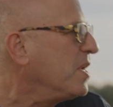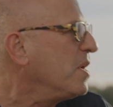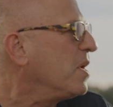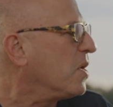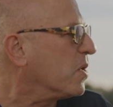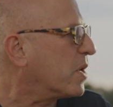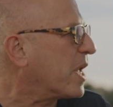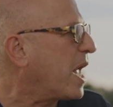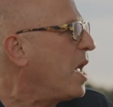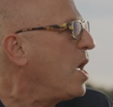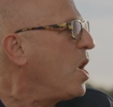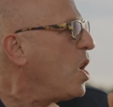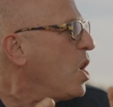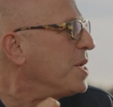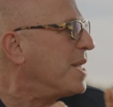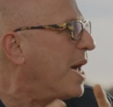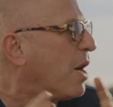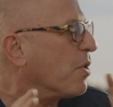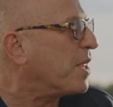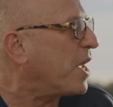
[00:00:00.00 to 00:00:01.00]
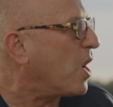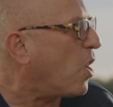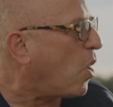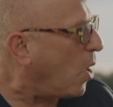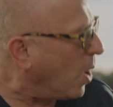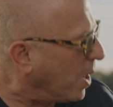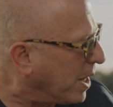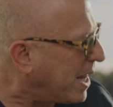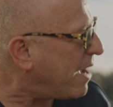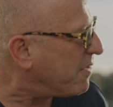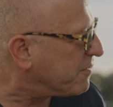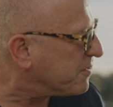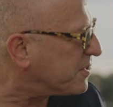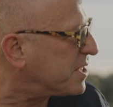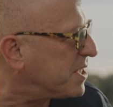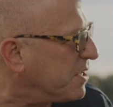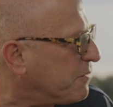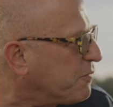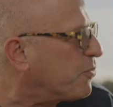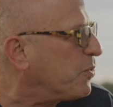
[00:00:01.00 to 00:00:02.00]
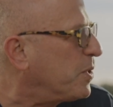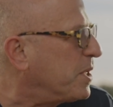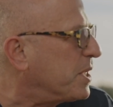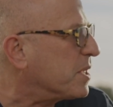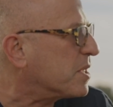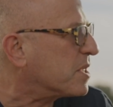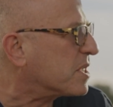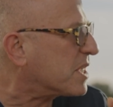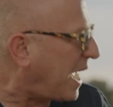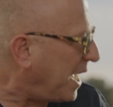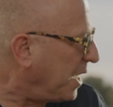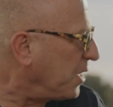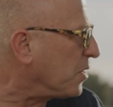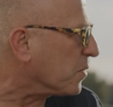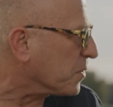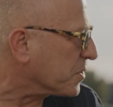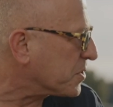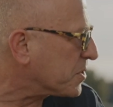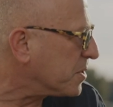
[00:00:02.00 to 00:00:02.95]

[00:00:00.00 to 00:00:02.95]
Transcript: Okay, now they all have different titles,